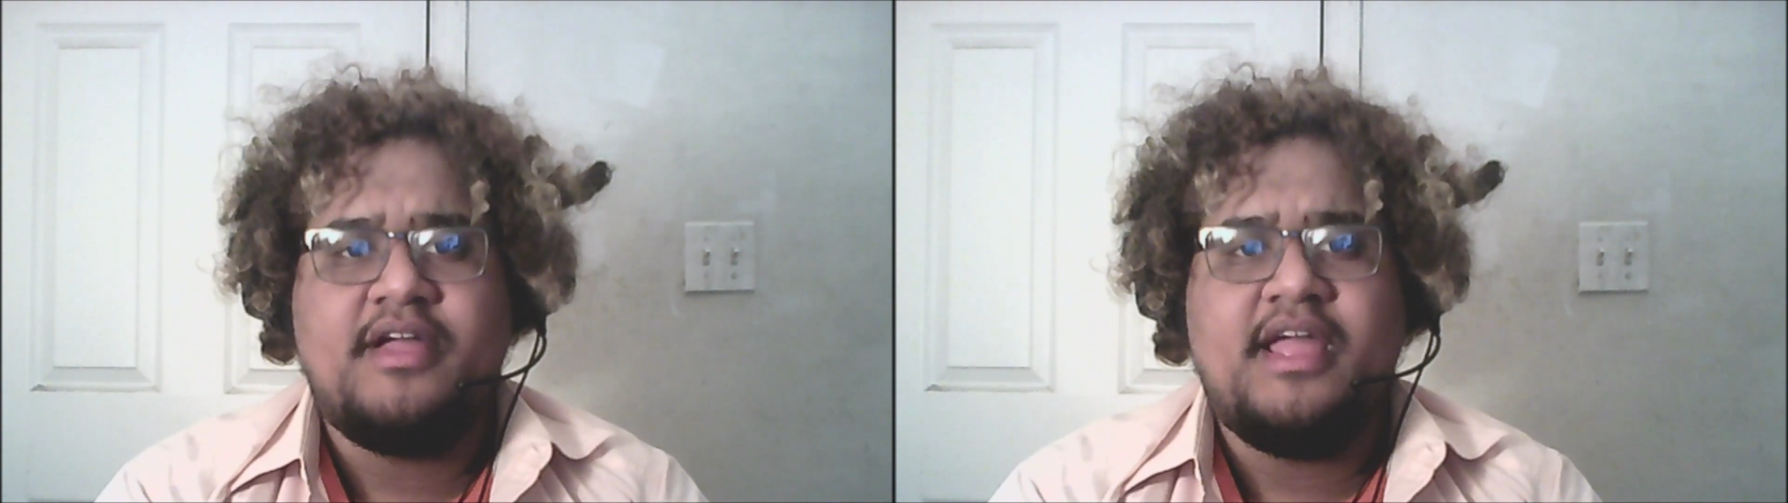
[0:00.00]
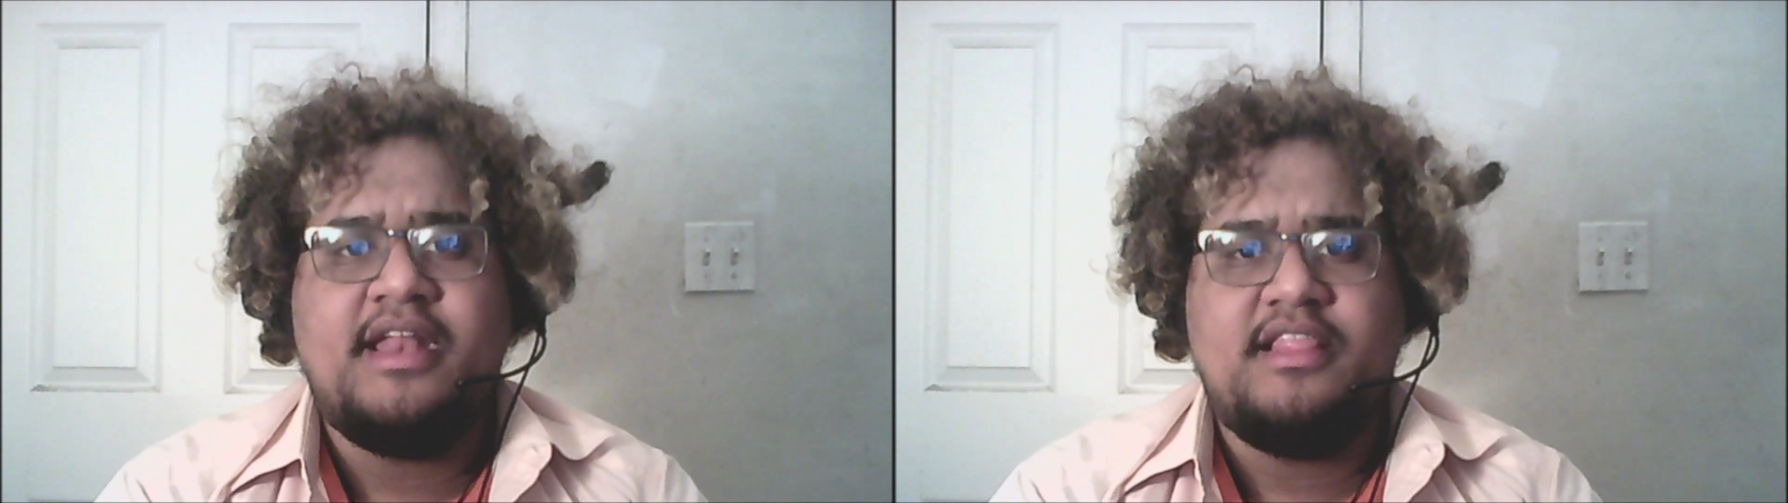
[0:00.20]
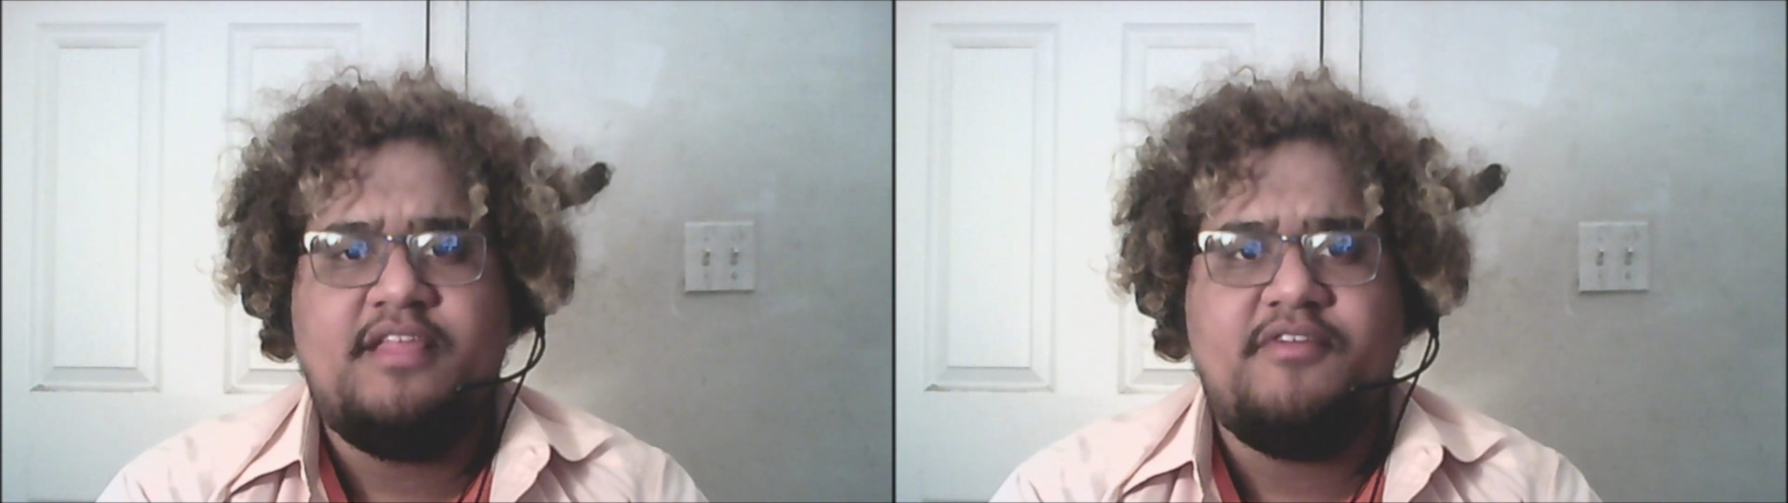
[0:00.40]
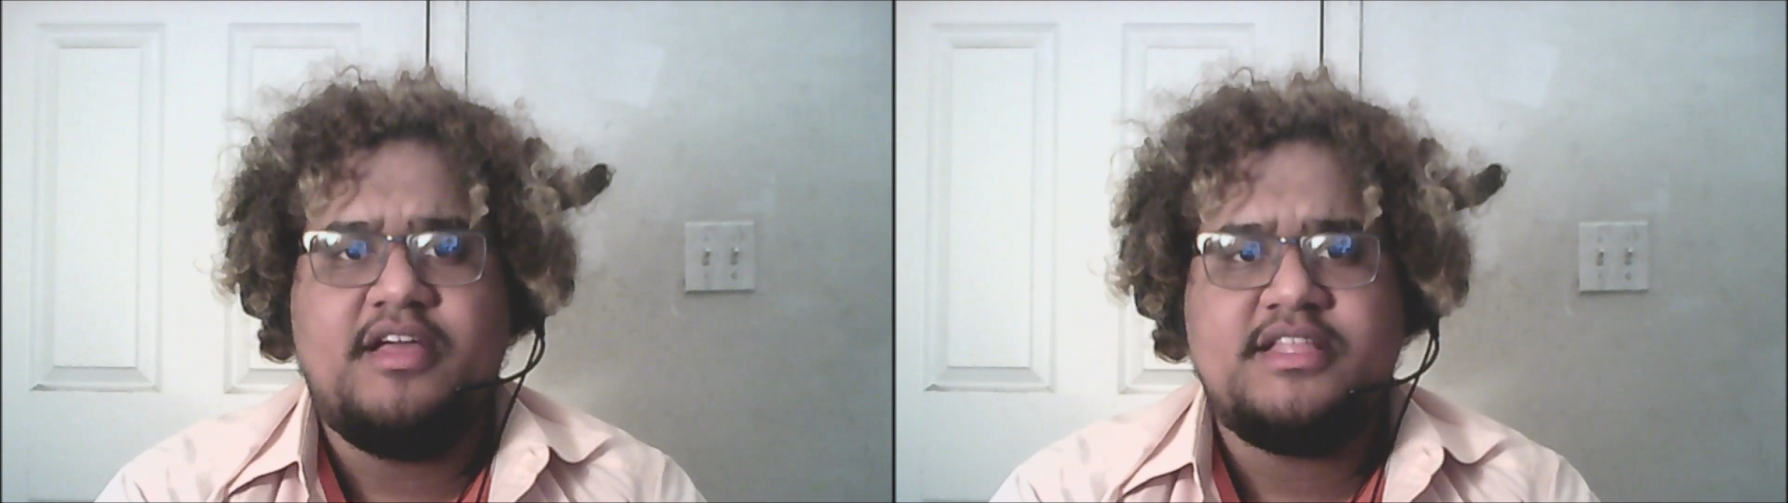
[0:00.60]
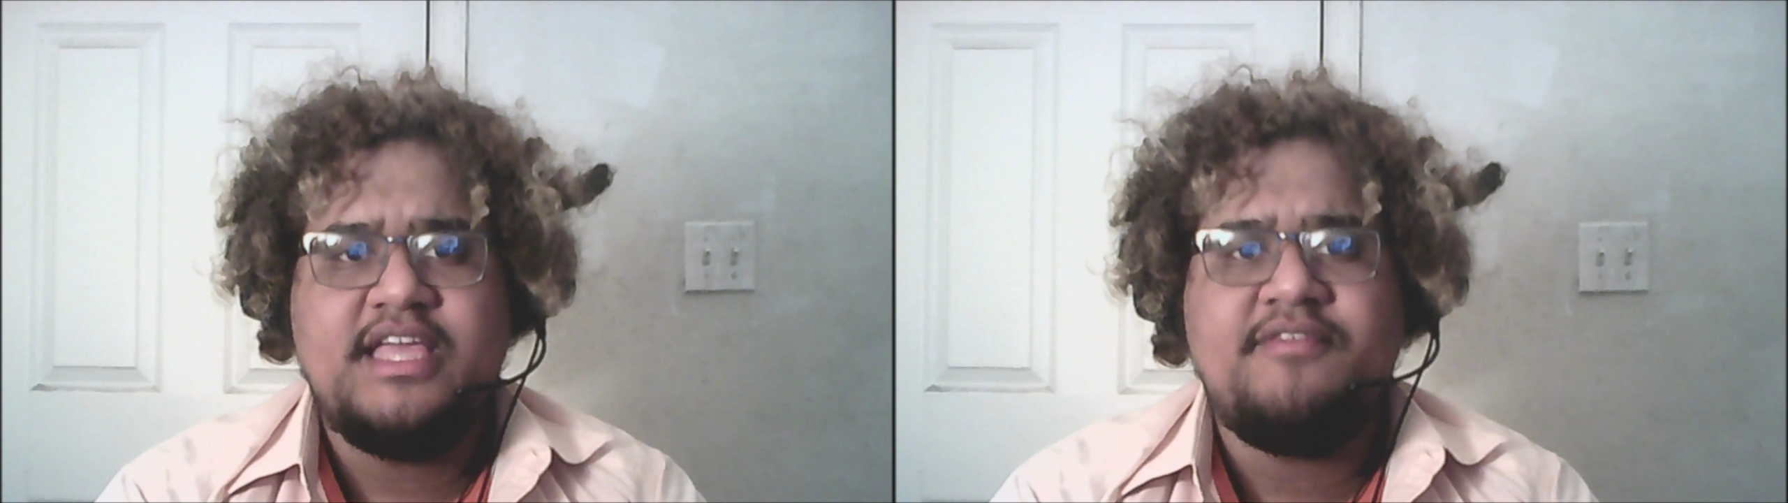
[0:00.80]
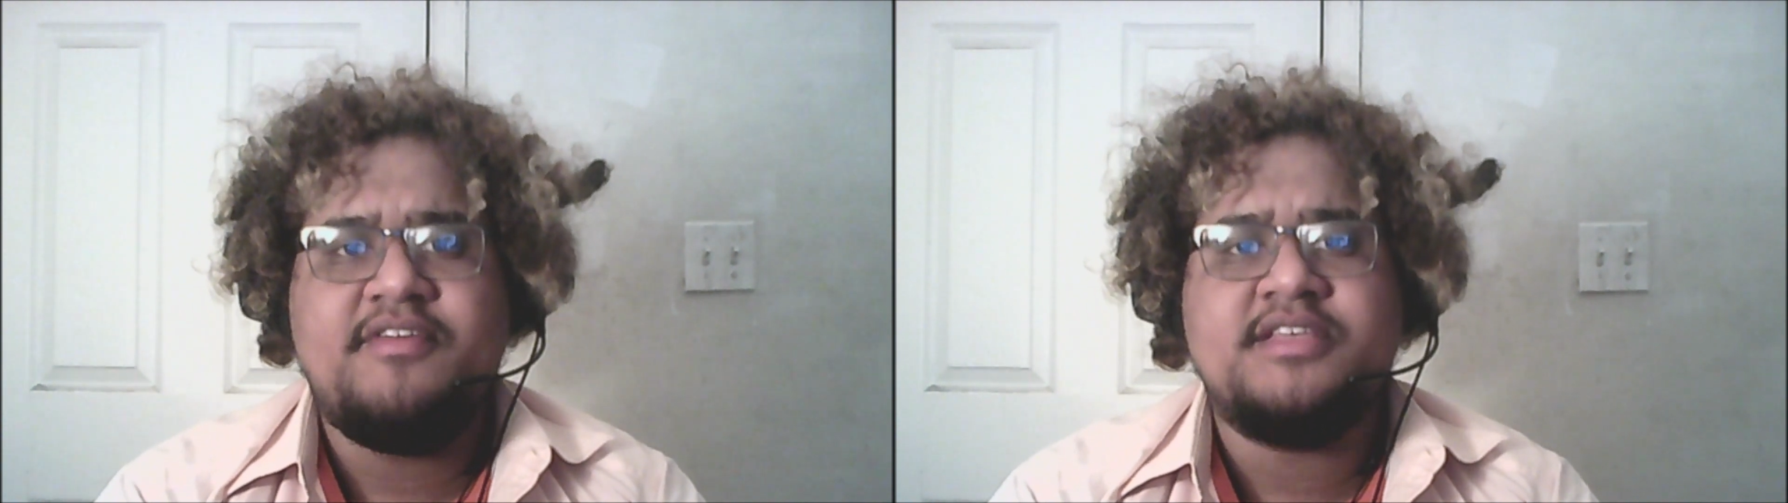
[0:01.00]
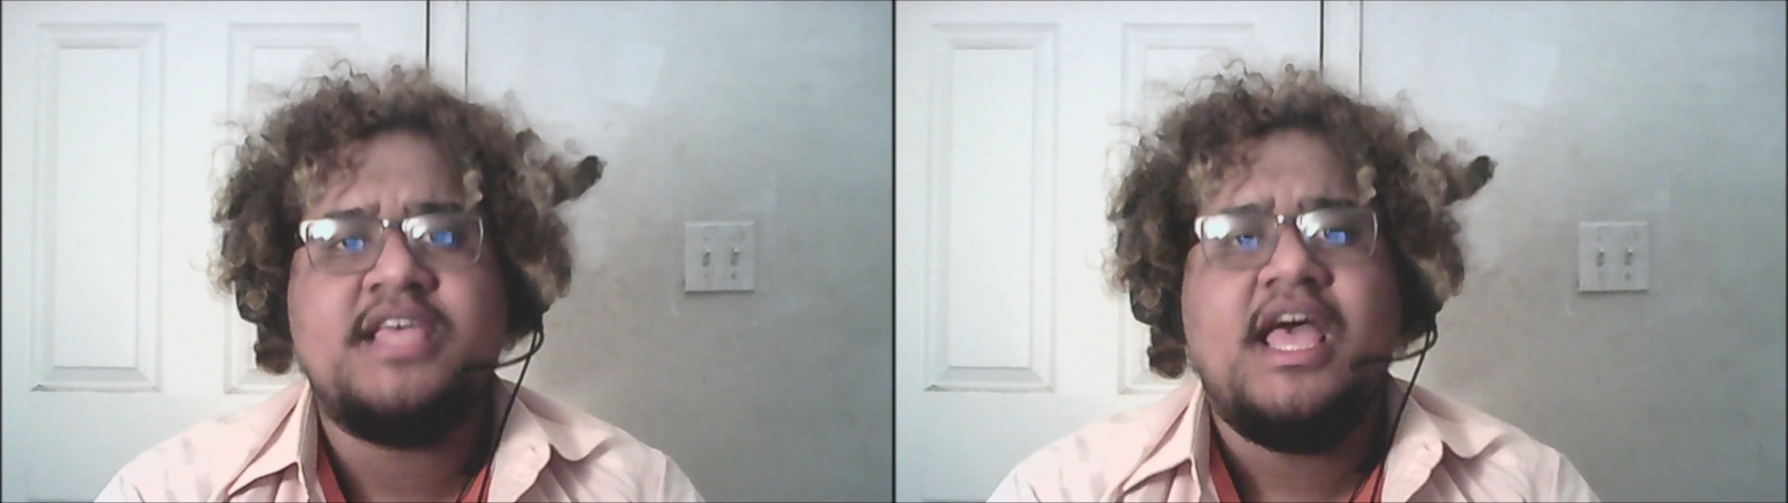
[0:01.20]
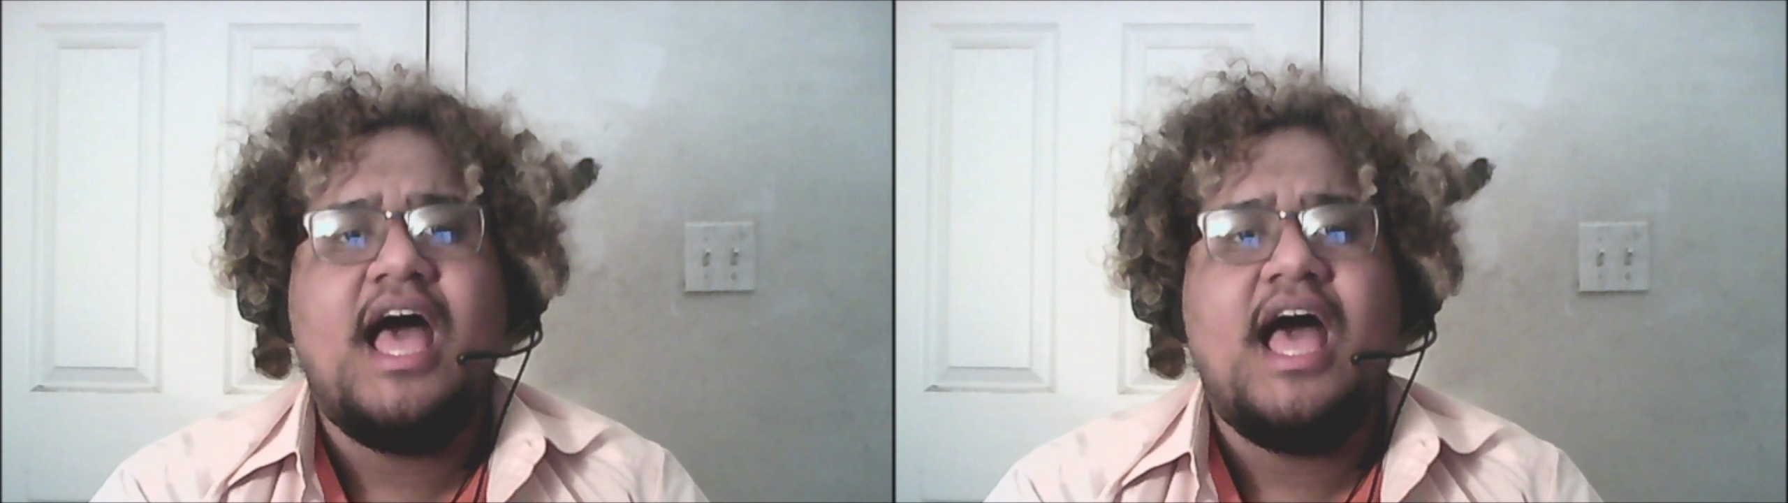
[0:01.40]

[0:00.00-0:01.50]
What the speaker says: again, Olivia Octavius.